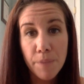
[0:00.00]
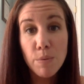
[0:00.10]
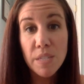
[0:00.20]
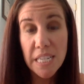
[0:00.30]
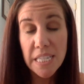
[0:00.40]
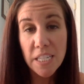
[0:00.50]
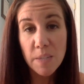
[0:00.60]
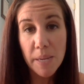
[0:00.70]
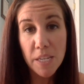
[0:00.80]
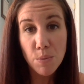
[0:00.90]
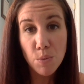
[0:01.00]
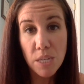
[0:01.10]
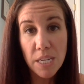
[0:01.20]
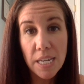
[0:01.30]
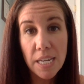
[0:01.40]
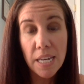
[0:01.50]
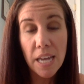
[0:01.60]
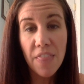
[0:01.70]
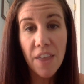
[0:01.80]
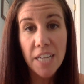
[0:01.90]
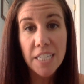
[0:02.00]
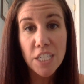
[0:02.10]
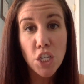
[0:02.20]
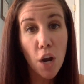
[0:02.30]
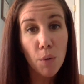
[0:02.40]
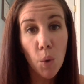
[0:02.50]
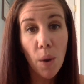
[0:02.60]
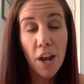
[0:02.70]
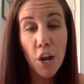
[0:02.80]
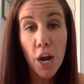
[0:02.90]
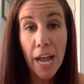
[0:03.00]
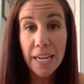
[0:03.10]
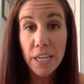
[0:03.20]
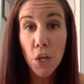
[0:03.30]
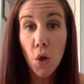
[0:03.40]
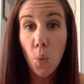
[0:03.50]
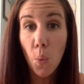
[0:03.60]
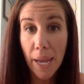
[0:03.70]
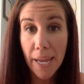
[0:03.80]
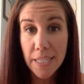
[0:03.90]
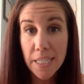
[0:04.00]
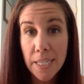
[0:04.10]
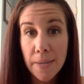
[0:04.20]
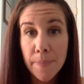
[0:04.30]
a resistance based routine that does not require any weights